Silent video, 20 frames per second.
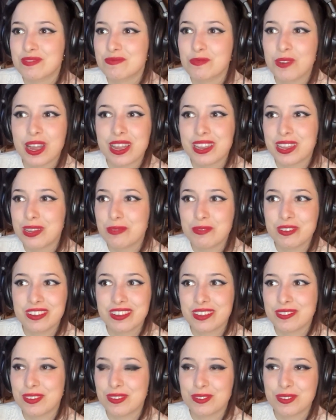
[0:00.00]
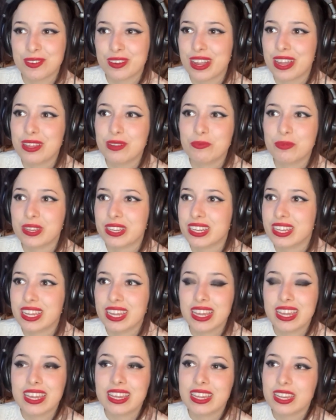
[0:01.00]
YA book I've ever read, but
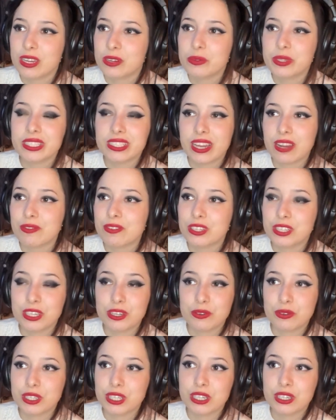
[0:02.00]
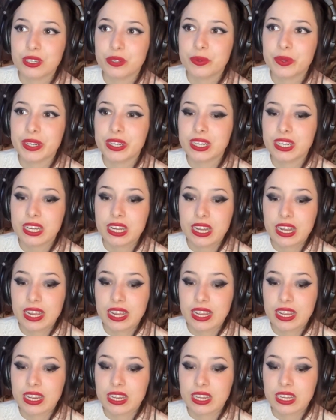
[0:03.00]
it was definitely a really good one.
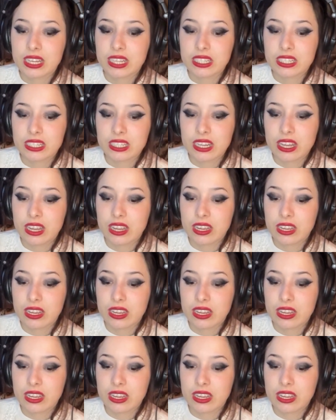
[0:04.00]
And